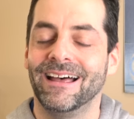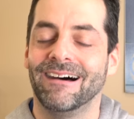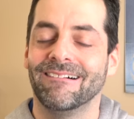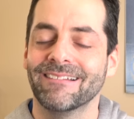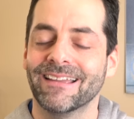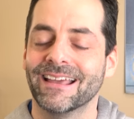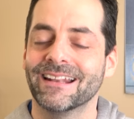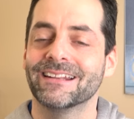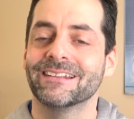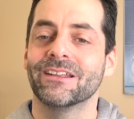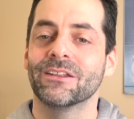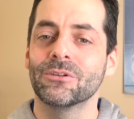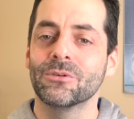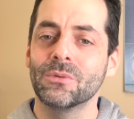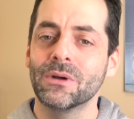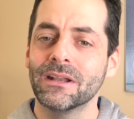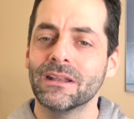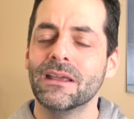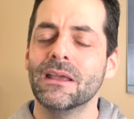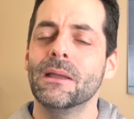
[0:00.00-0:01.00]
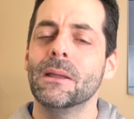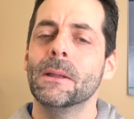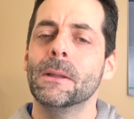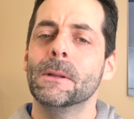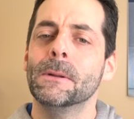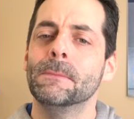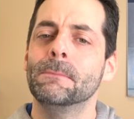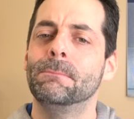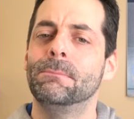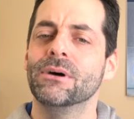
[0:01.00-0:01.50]
I'll get another one.
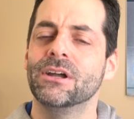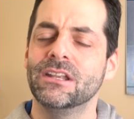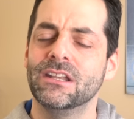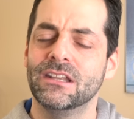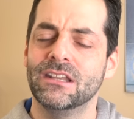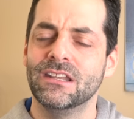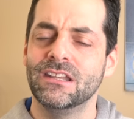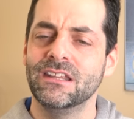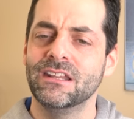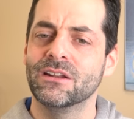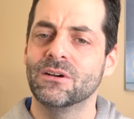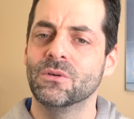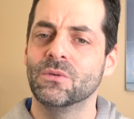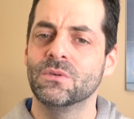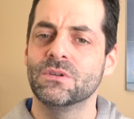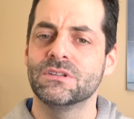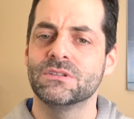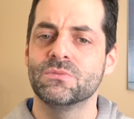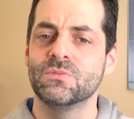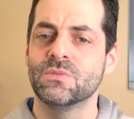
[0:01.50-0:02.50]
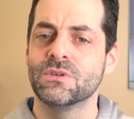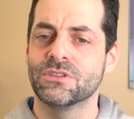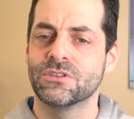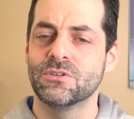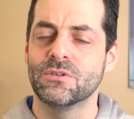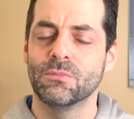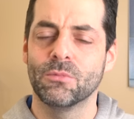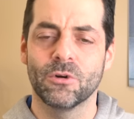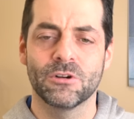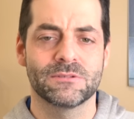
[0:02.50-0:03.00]
But you know, with
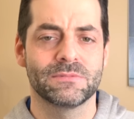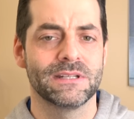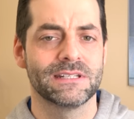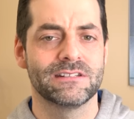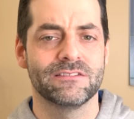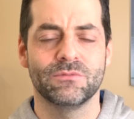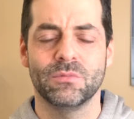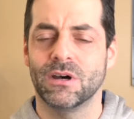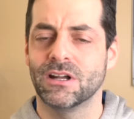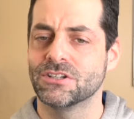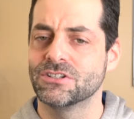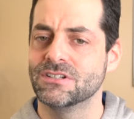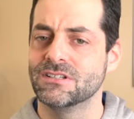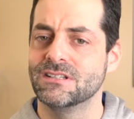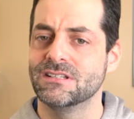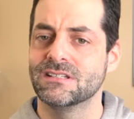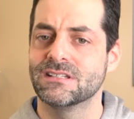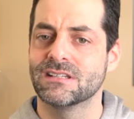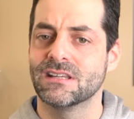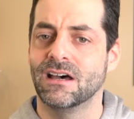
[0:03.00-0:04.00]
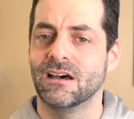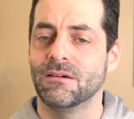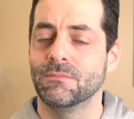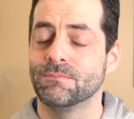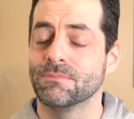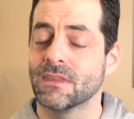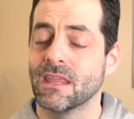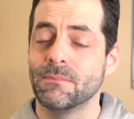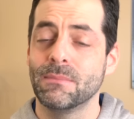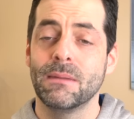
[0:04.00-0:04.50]
your more expensive watches,
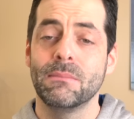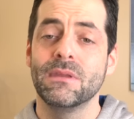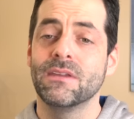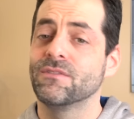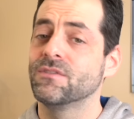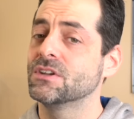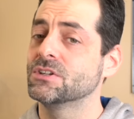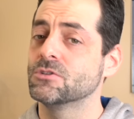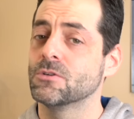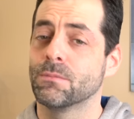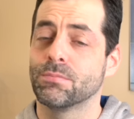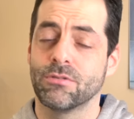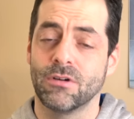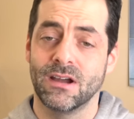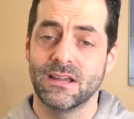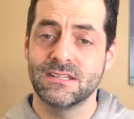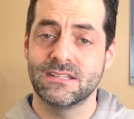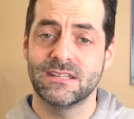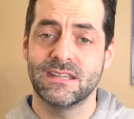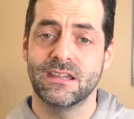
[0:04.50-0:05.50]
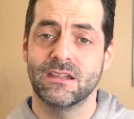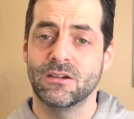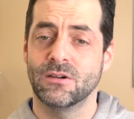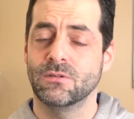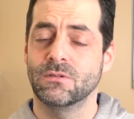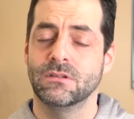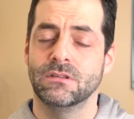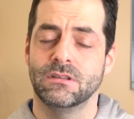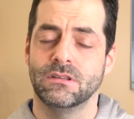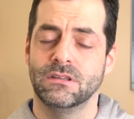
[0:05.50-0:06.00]
um, and maybe if it's your prize
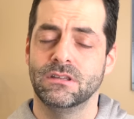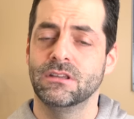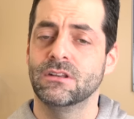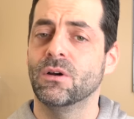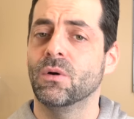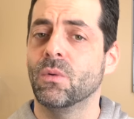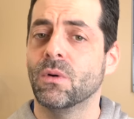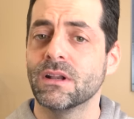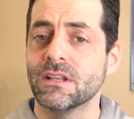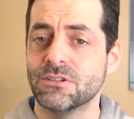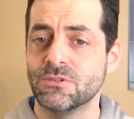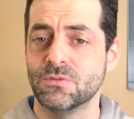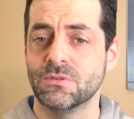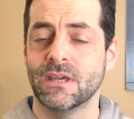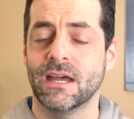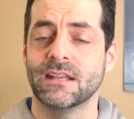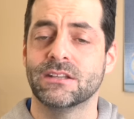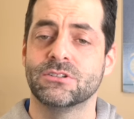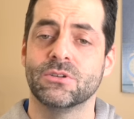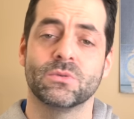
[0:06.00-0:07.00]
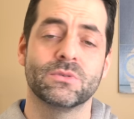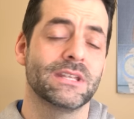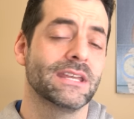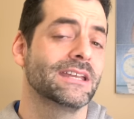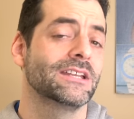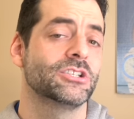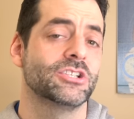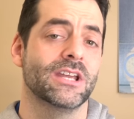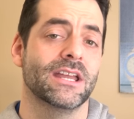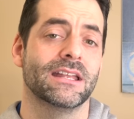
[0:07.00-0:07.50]
Seiko, you don't want to do that. Don't
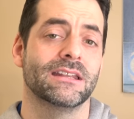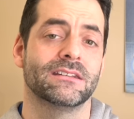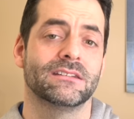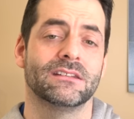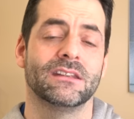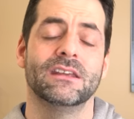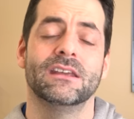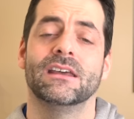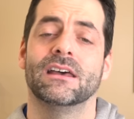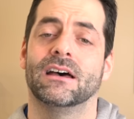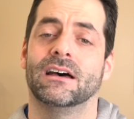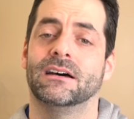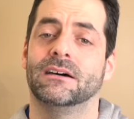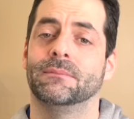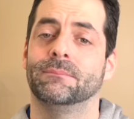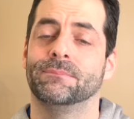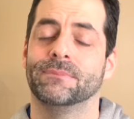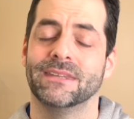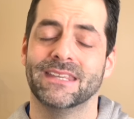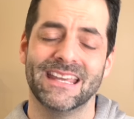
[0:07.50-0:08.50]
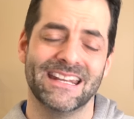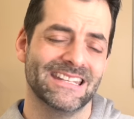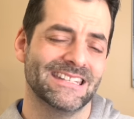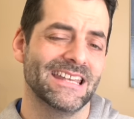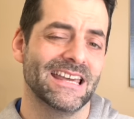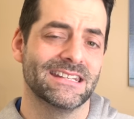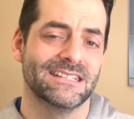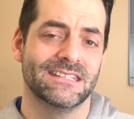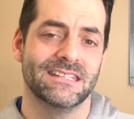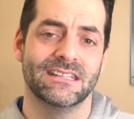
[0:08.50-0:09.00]
take a chance. Um, get it
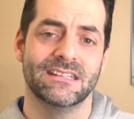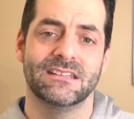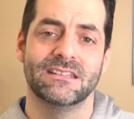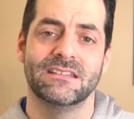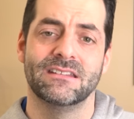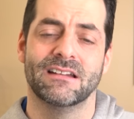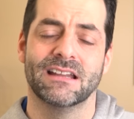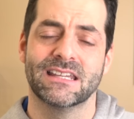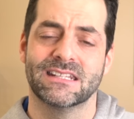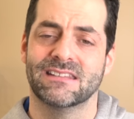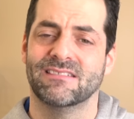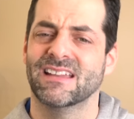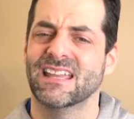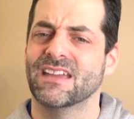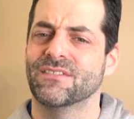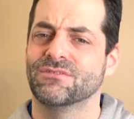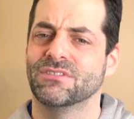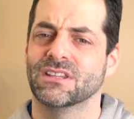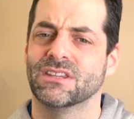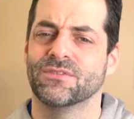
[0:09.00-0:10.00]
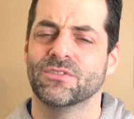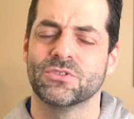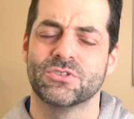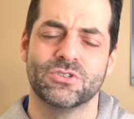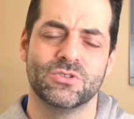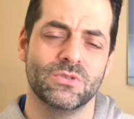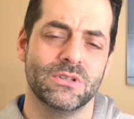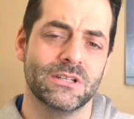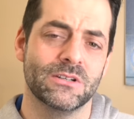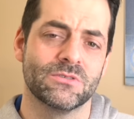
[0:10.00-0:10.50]
tested. Like I said, like after like the
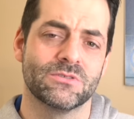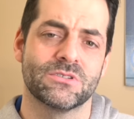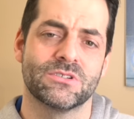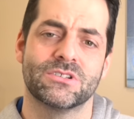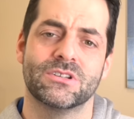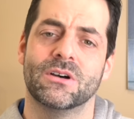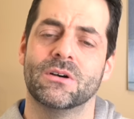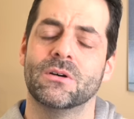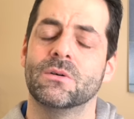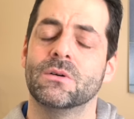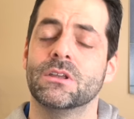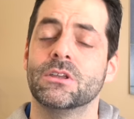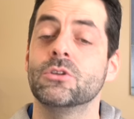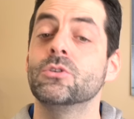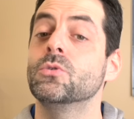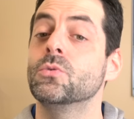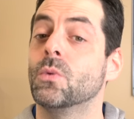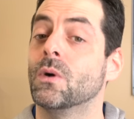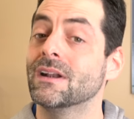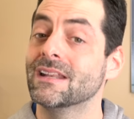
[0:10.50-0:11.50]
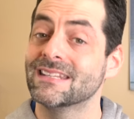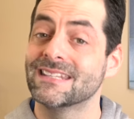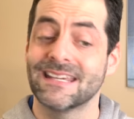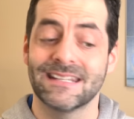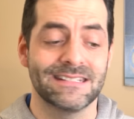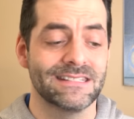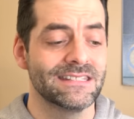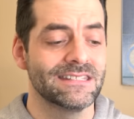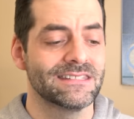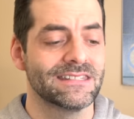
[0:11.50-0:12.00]
first two years or so, you want to
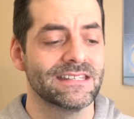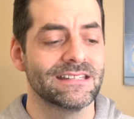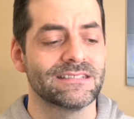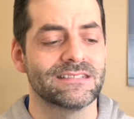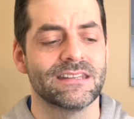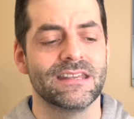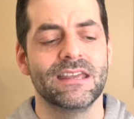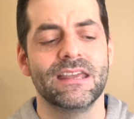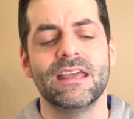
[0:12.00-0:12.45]
test these things.